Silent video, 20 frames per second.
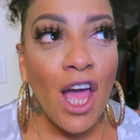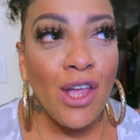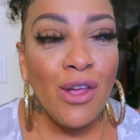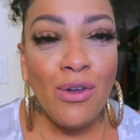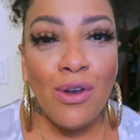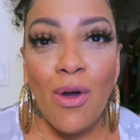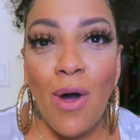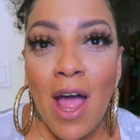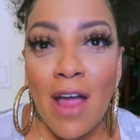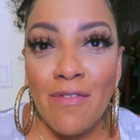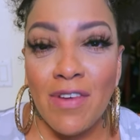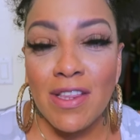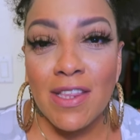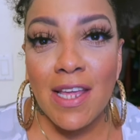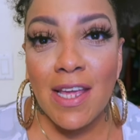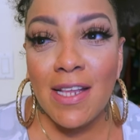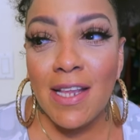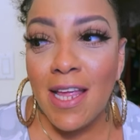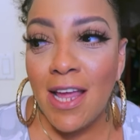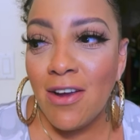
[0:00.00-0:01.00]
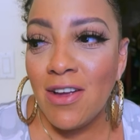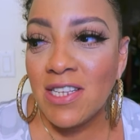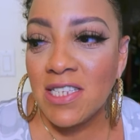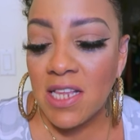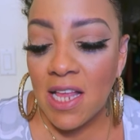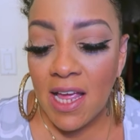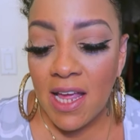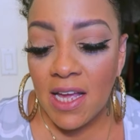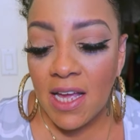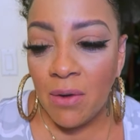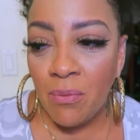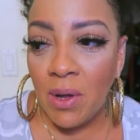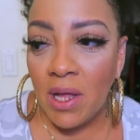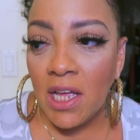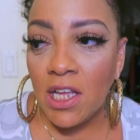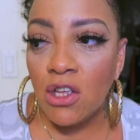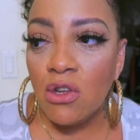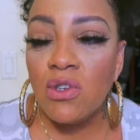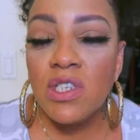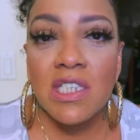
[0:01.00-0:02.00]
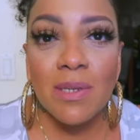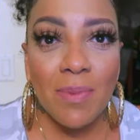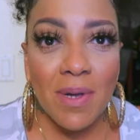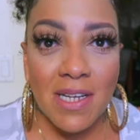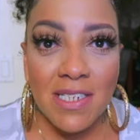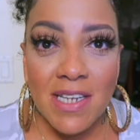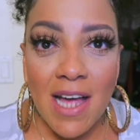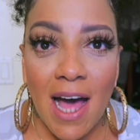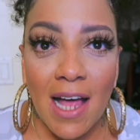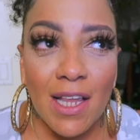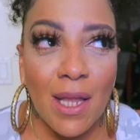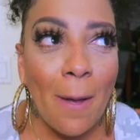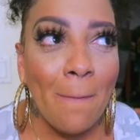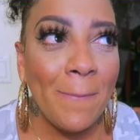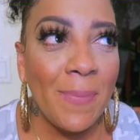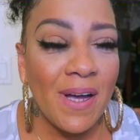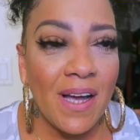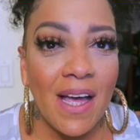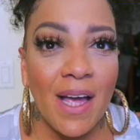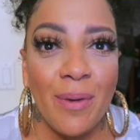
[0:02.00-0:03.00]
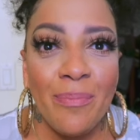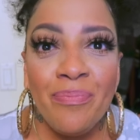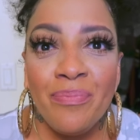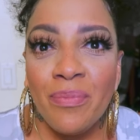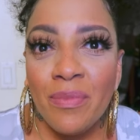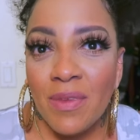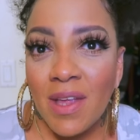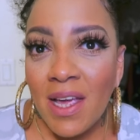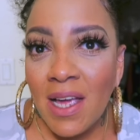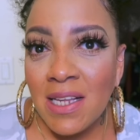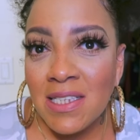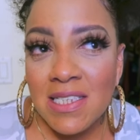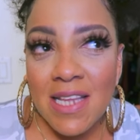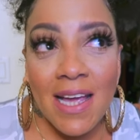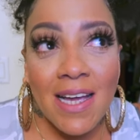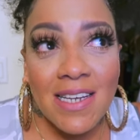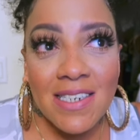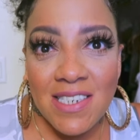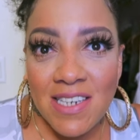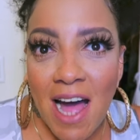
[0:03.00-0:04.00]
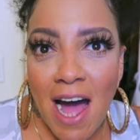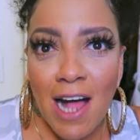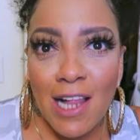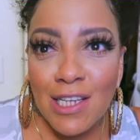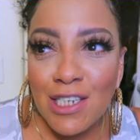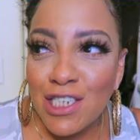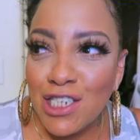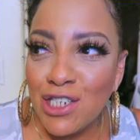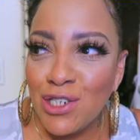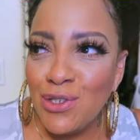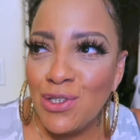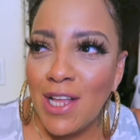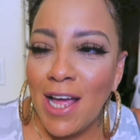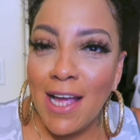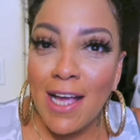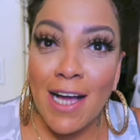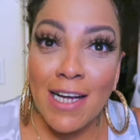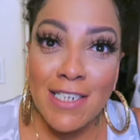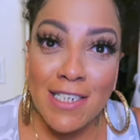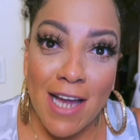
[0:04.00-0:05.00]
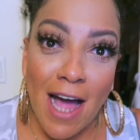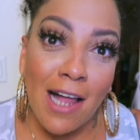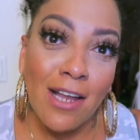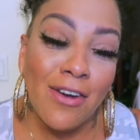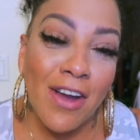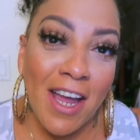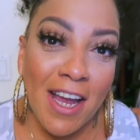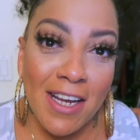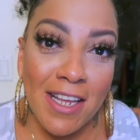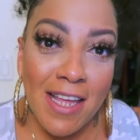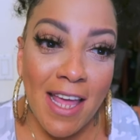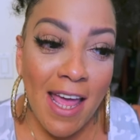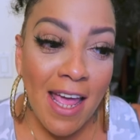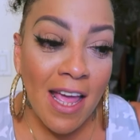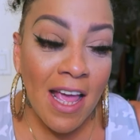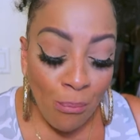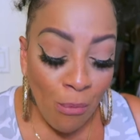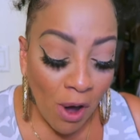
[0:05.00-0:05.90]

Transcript: You know, everything there is like, well, it used to be a dollar, but it's like a dollar to like a dollar 88.